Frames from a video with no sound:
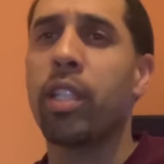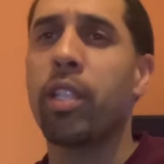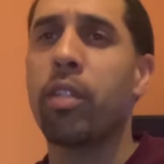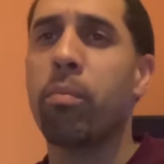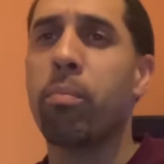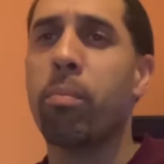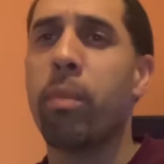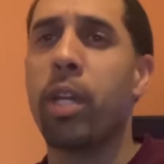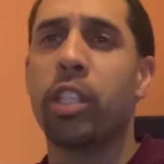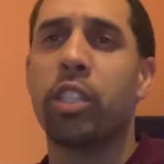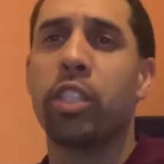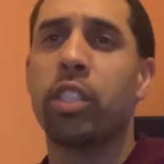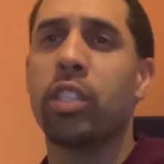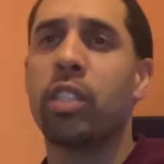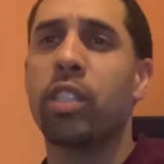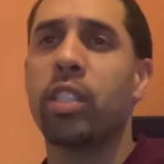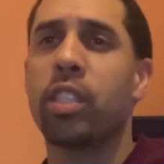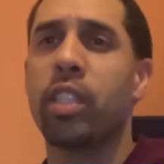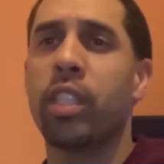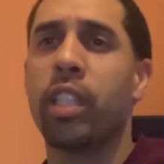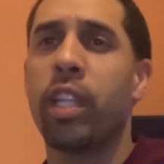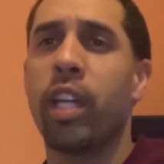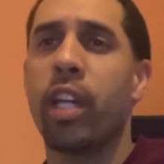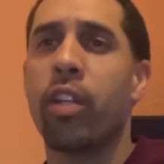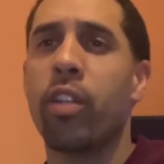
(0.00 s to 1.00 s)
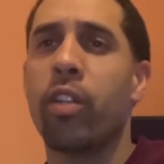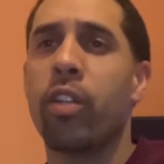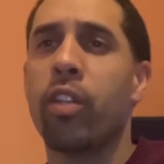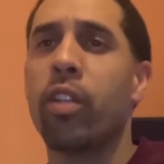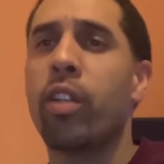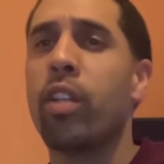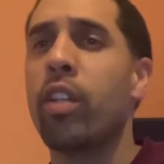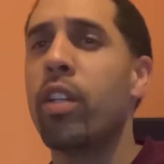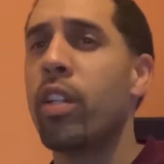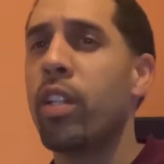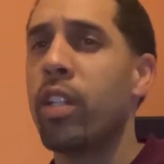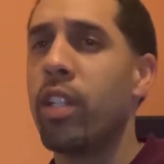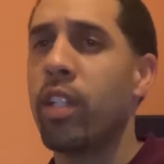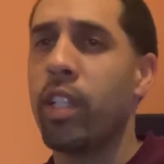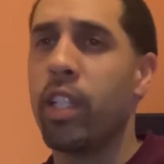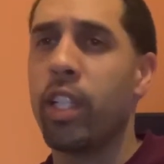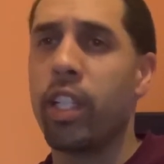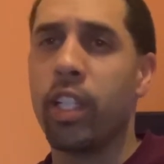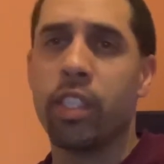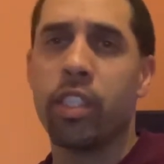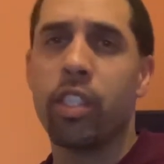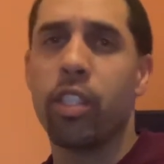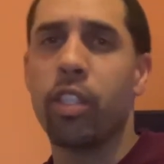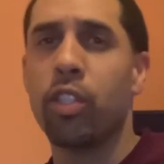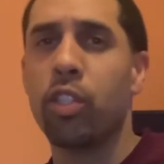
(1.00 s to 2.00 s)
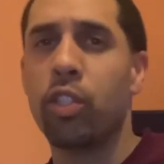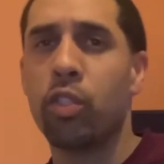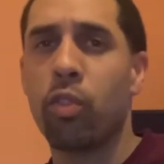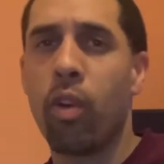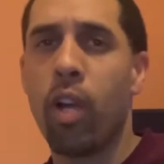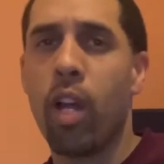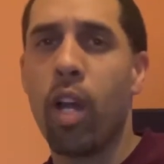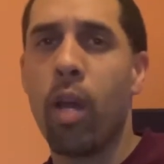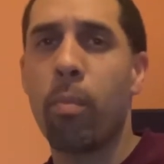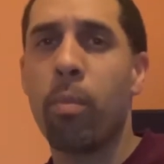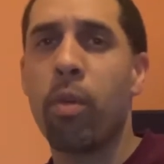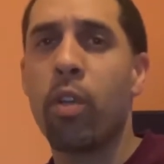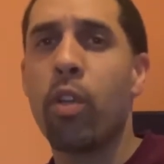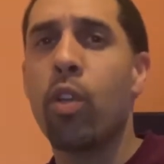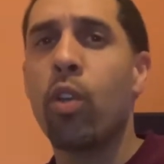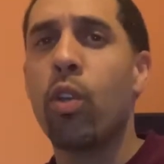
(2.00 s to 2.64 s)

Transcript: meshes together into the drop.